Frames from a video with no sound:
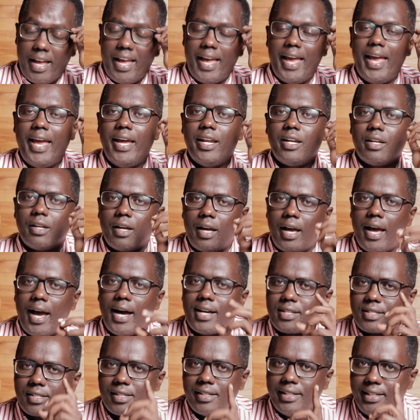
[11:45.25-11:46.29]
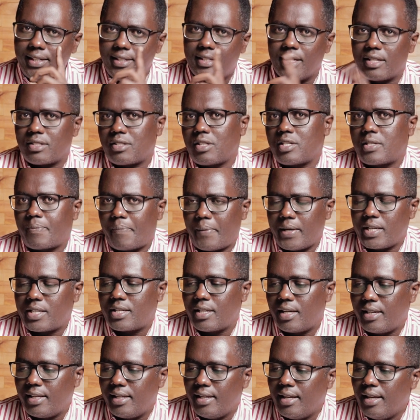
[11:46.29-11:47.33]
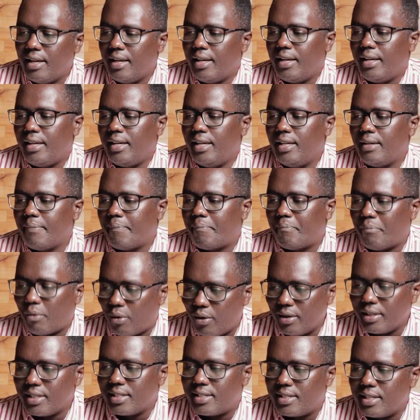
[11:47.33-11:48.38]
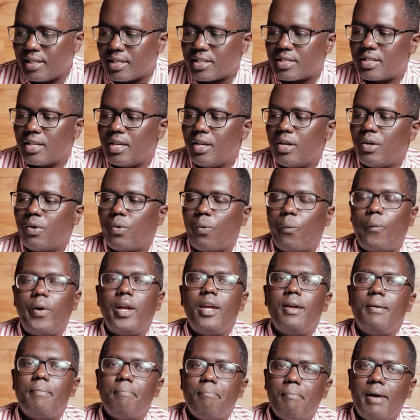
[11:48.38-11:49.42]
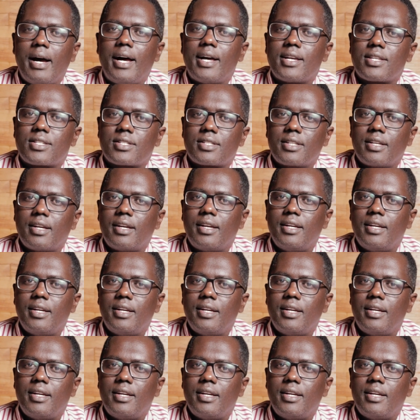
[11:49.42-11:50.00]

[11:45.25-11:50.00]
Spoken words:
And as leaders, especially in politics, we must,